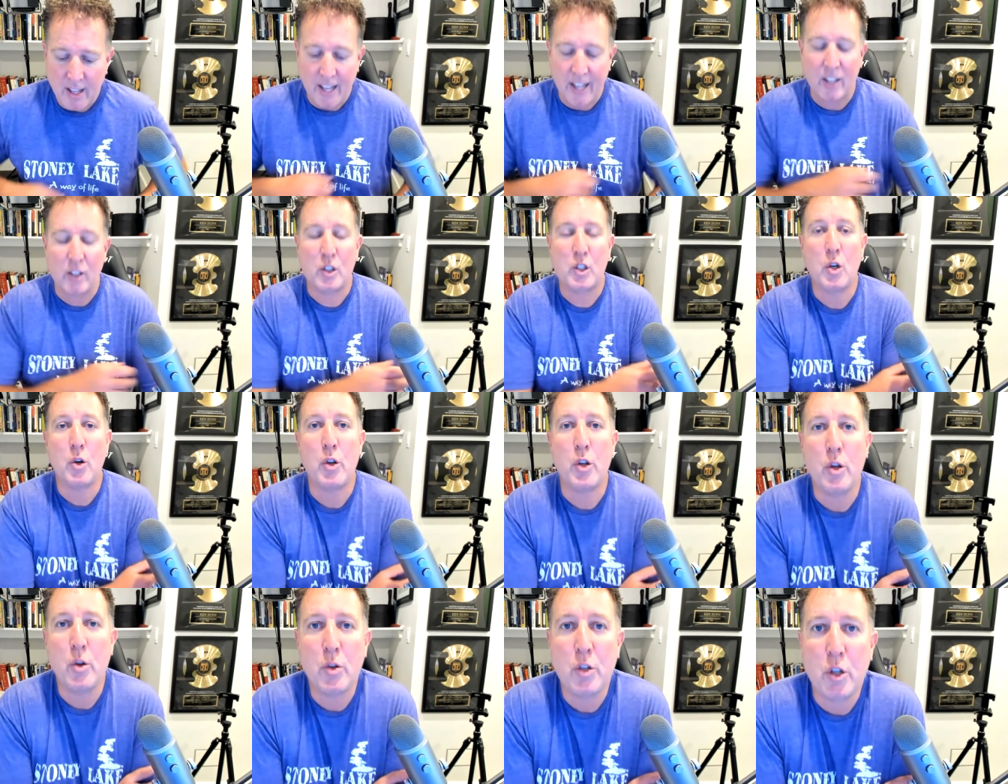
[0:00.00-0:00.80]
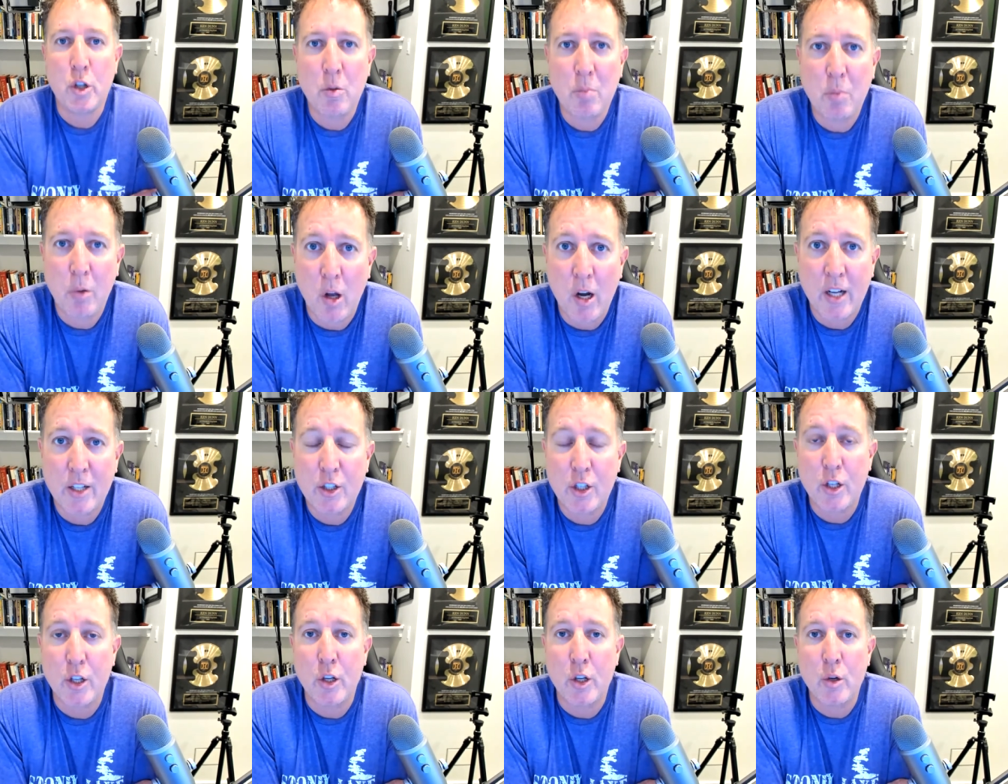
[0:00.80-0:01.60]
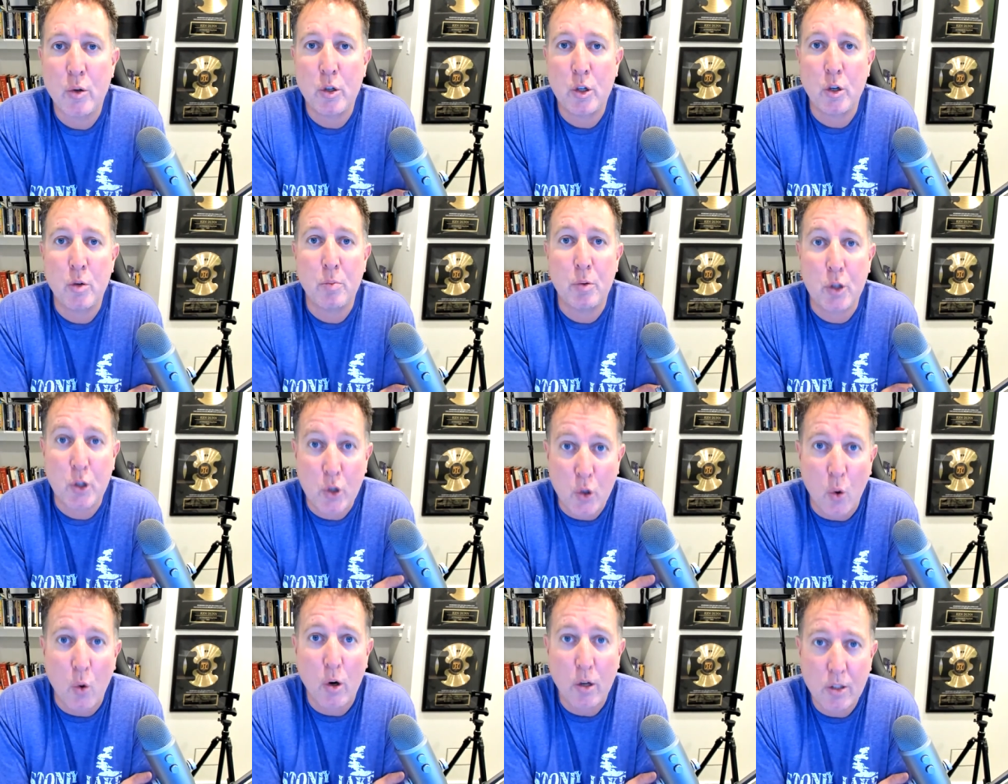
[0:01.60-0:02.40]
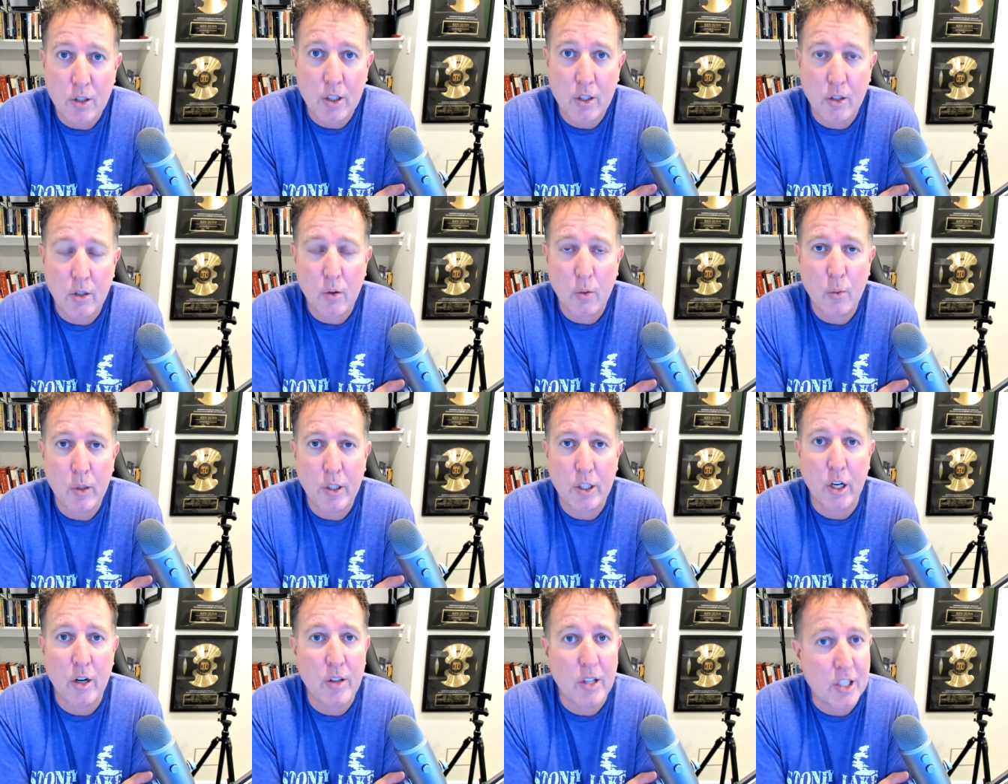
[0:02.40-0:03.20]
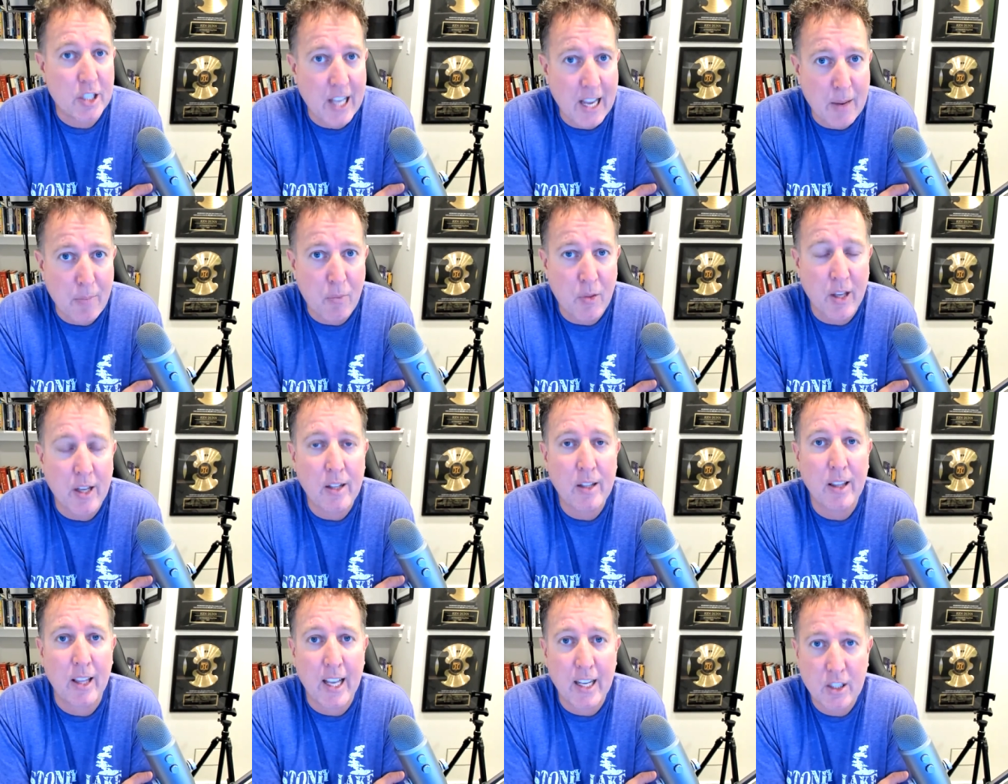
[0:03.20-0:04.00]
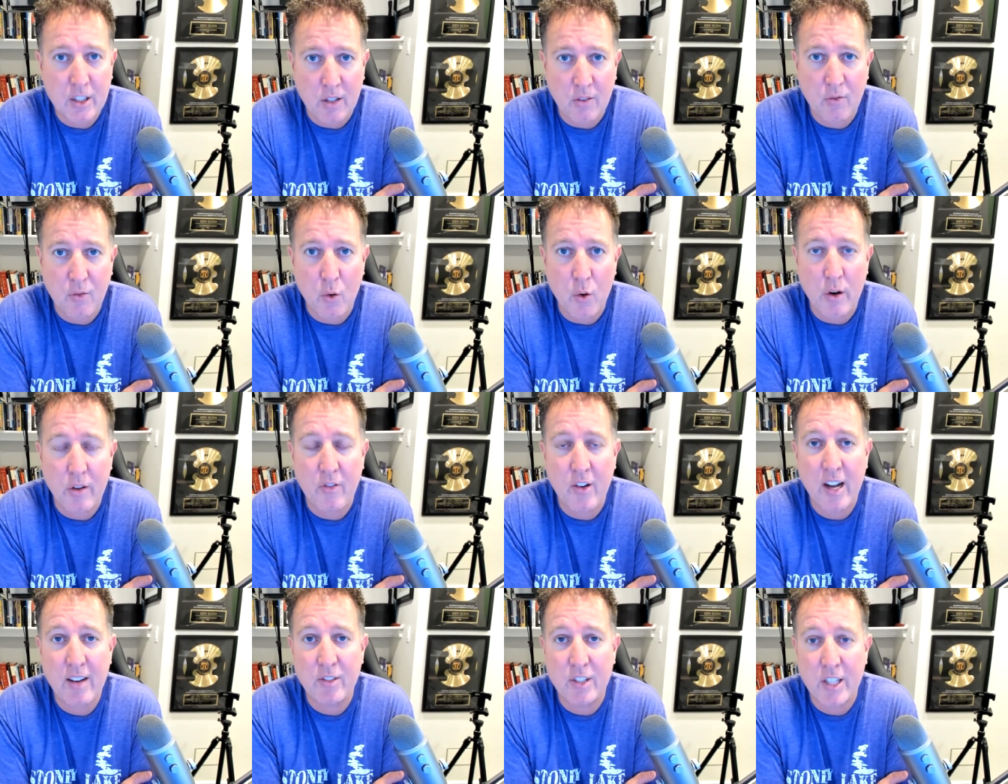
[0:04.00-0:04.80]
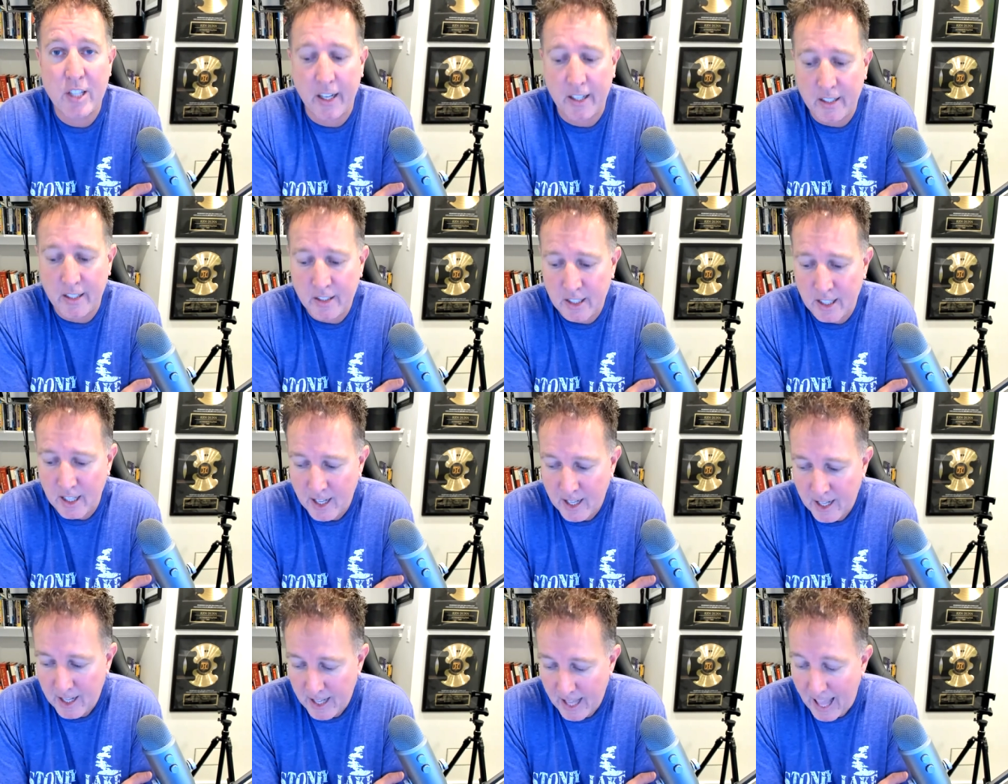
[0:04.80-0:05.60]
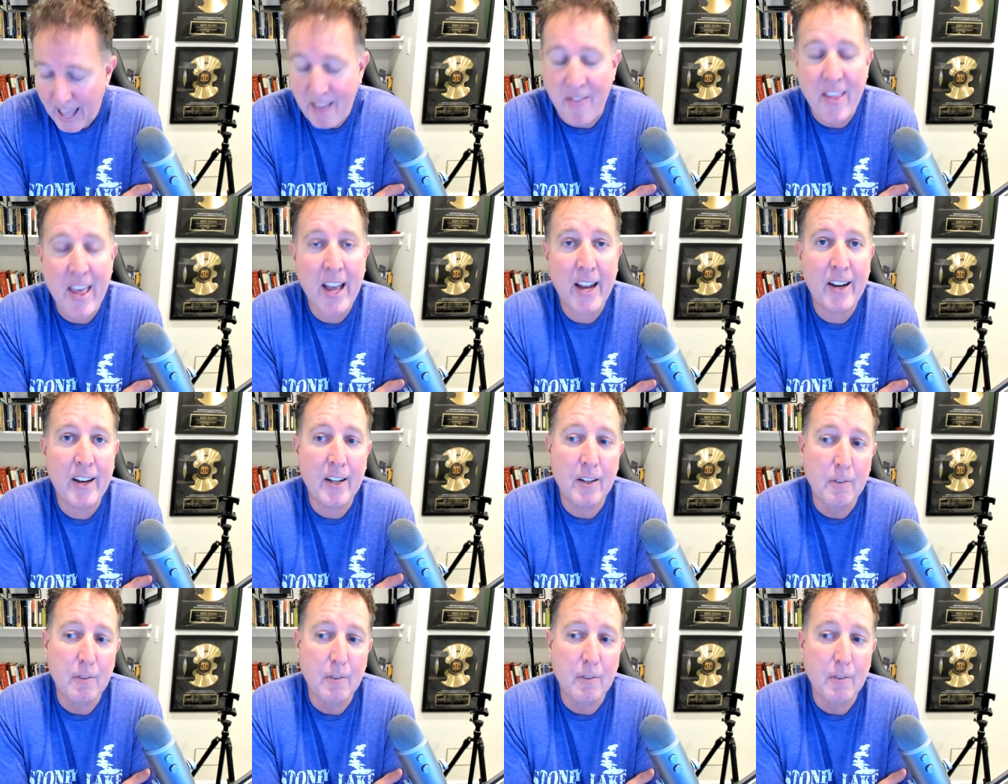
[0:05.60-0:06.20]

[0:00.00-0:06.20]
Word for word: And so YouTube launched YouTube Shorts, which are the same thing, less than 45 seconds. And then